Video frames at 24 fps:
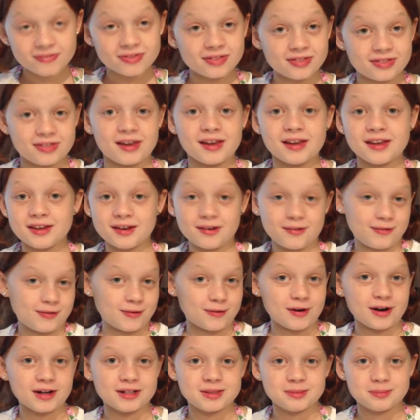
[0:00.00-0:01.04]
thank you for
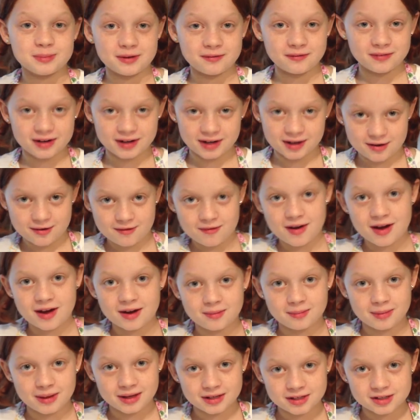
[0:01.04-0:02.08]
watching my video of how to
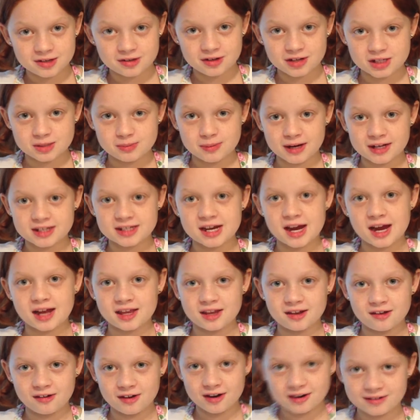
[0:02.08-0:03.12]
make tuna
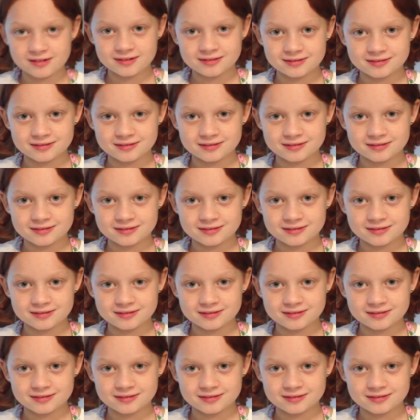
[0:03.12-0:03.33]
spectacular.